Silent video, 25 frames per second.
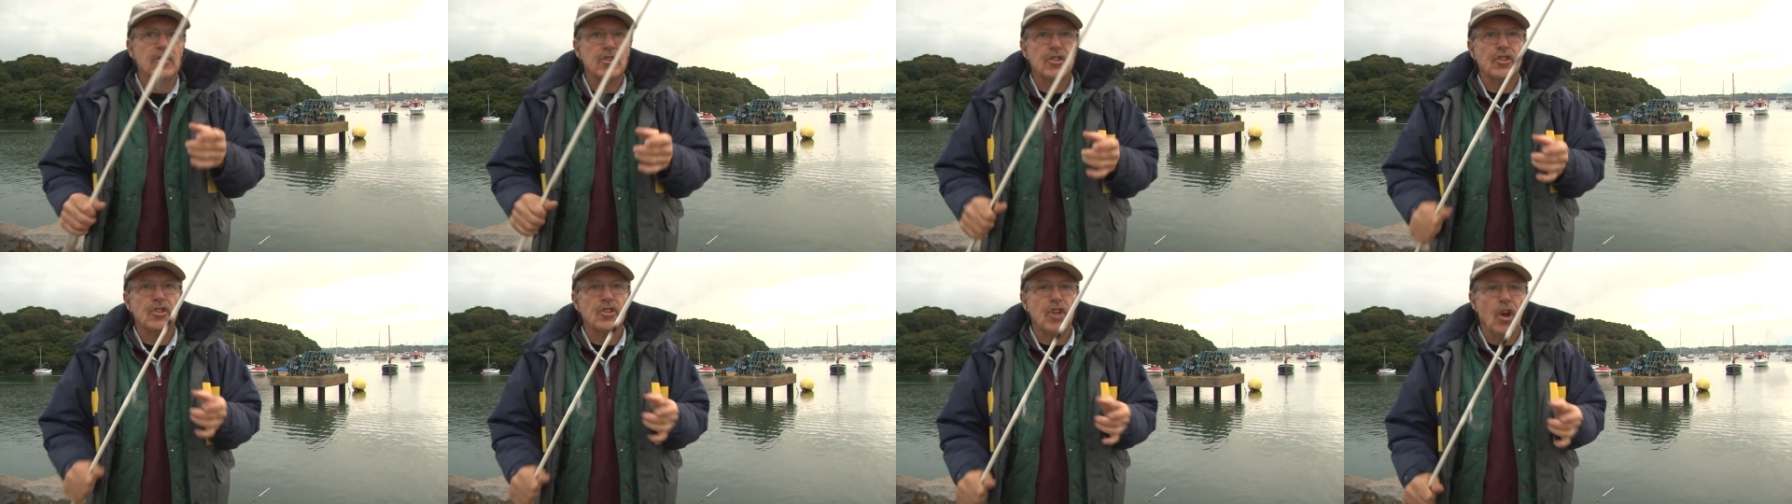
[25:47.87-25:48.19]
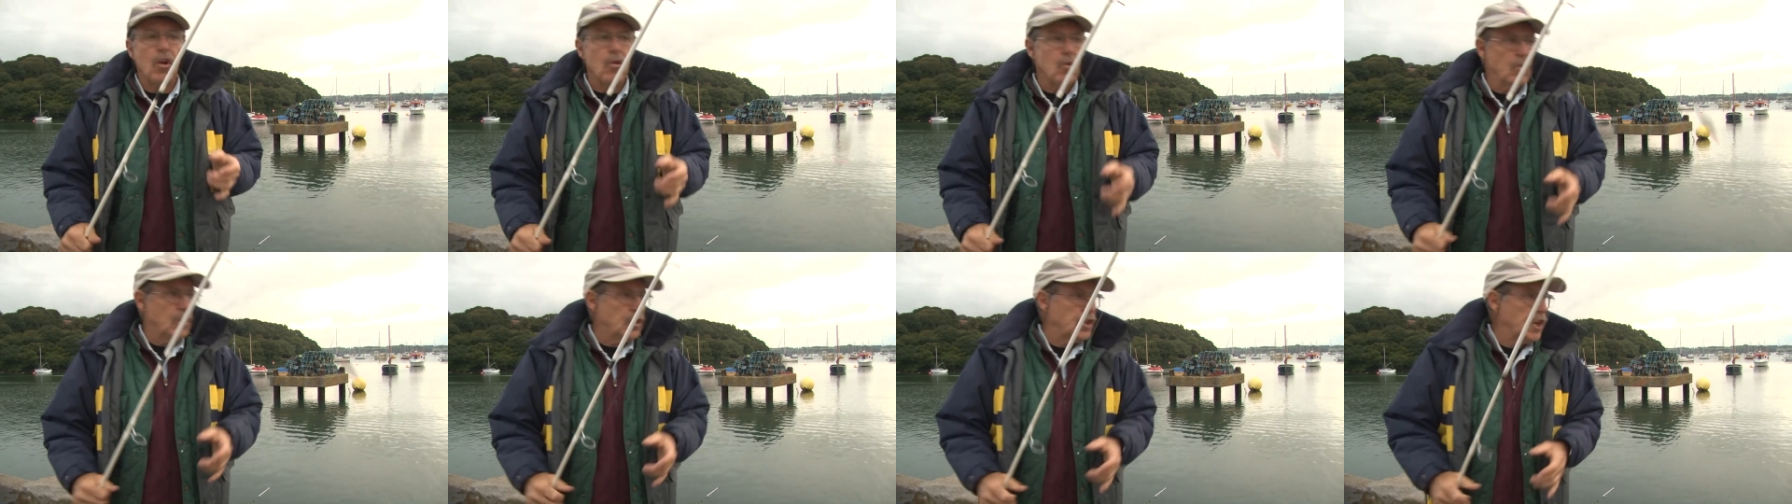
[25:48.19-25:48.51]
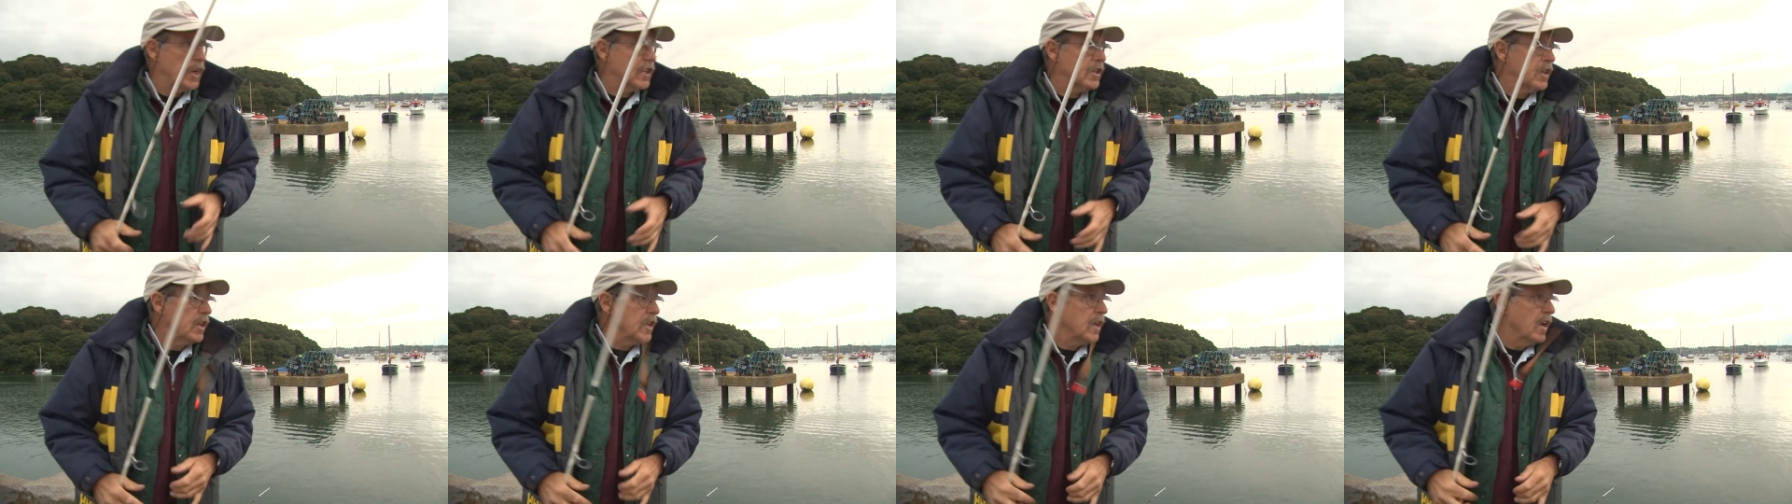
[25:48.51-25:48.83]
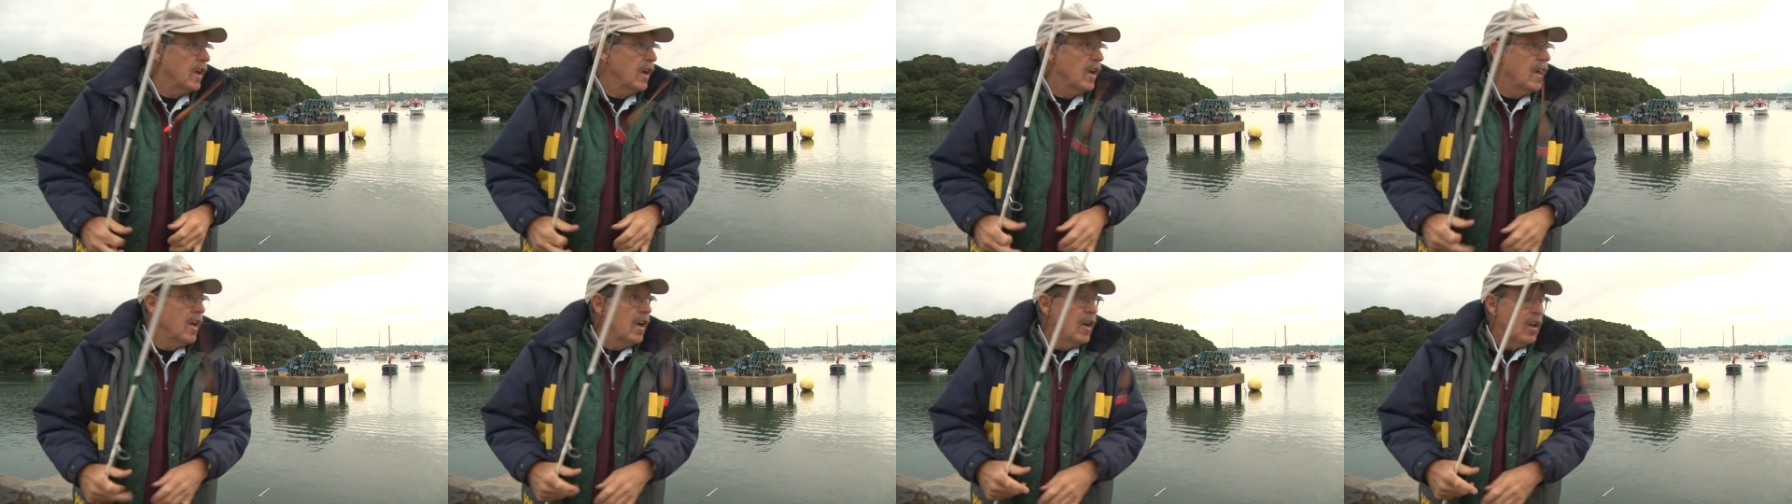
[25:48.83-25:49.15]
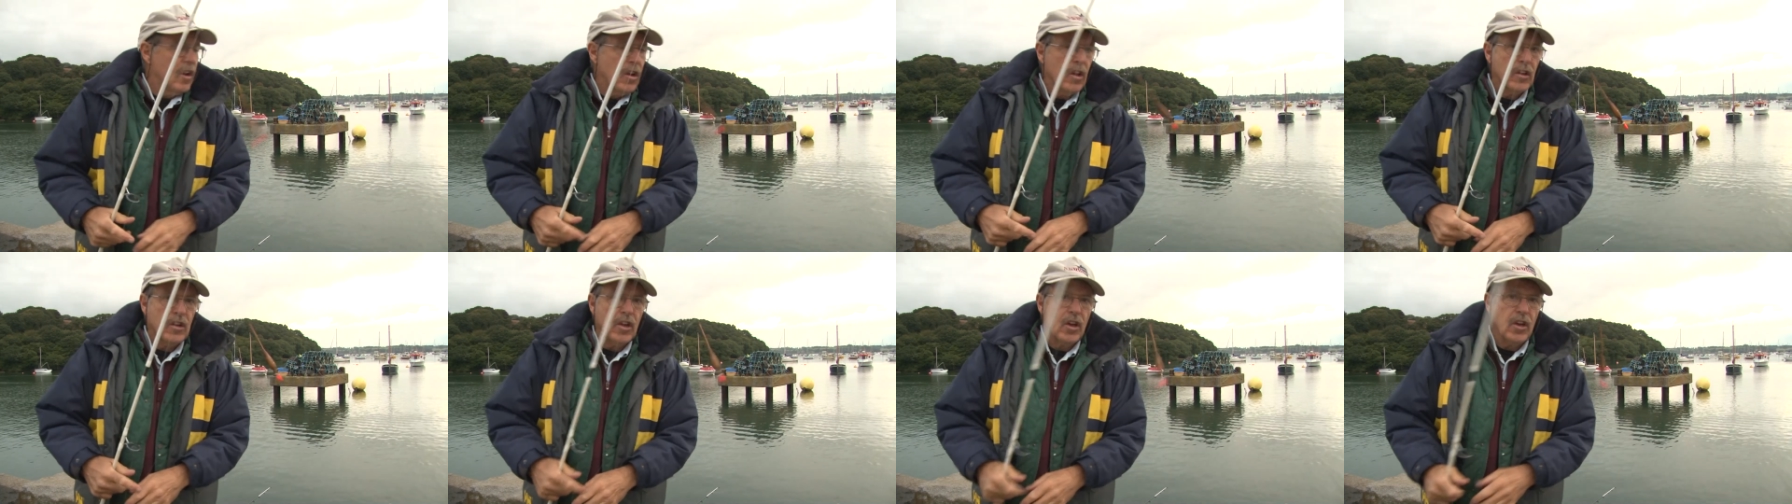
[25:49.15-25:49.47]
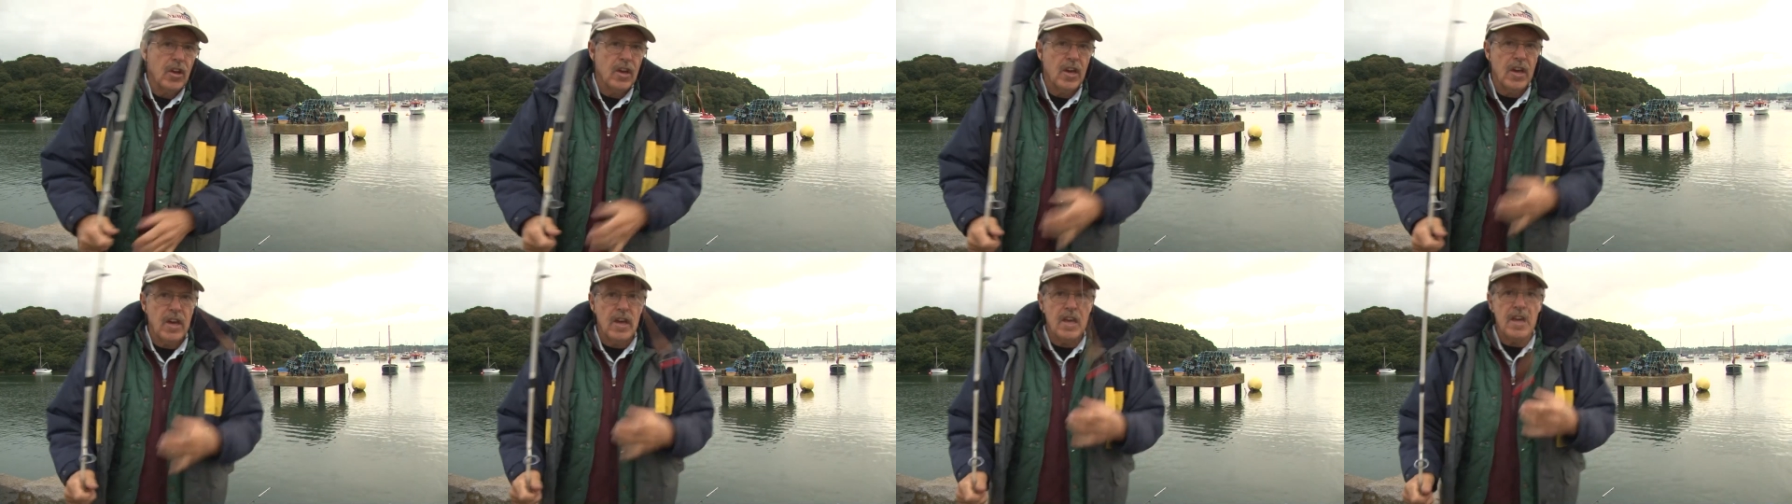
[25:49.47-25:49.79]
stone jetty, like a
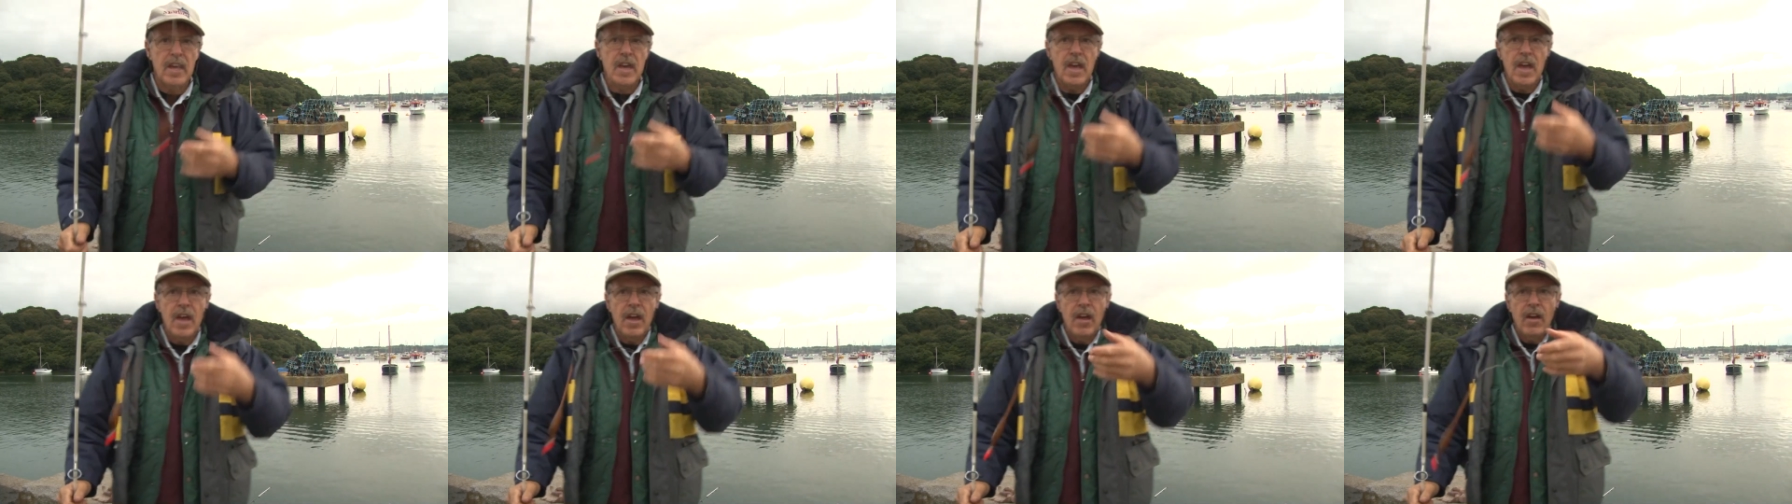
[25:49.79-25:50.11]
key,